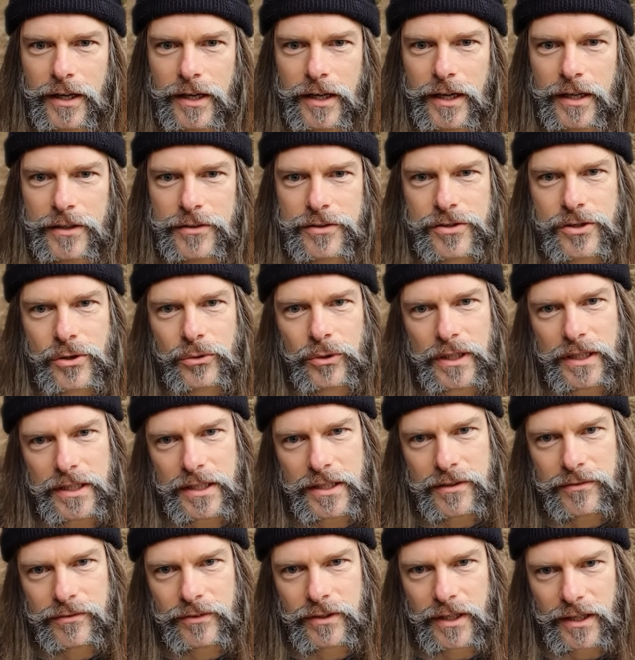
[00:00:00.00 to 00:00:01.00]
And so
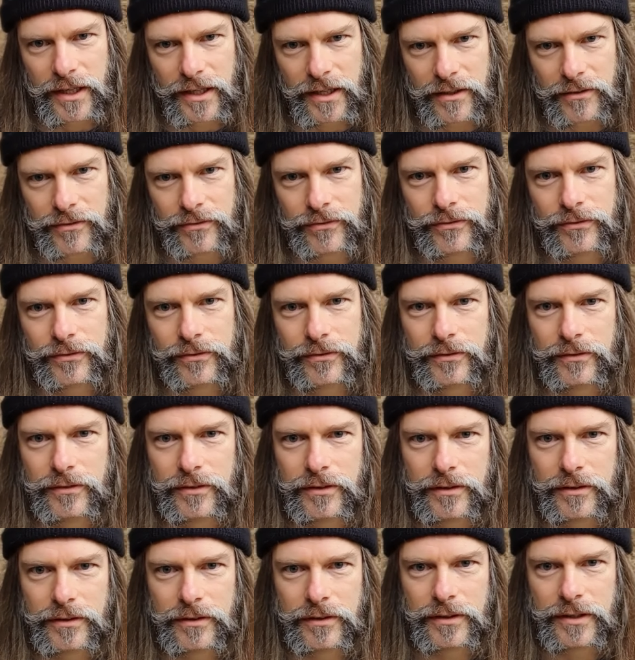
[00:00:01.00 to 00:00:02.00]
even if
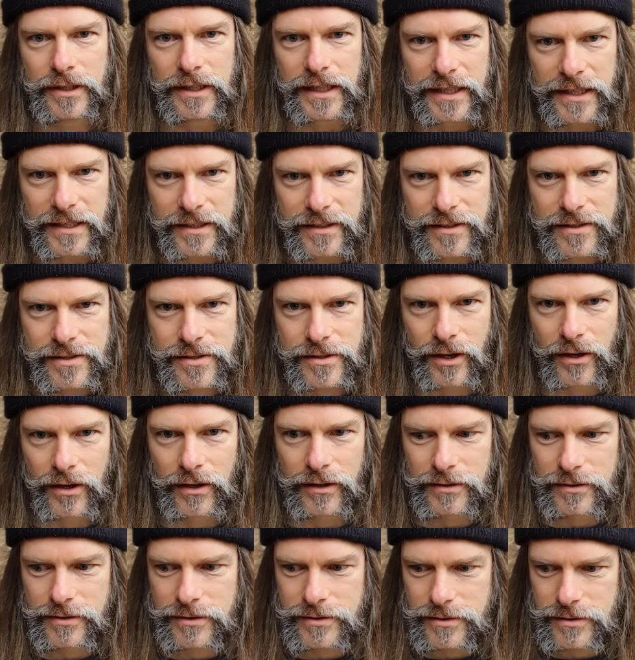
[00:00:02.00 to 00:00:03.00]
the
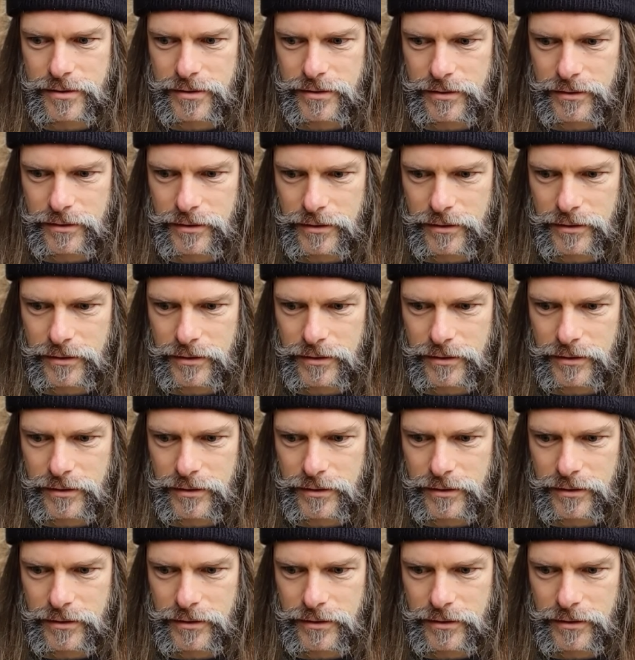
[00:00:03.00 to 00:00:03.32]
insights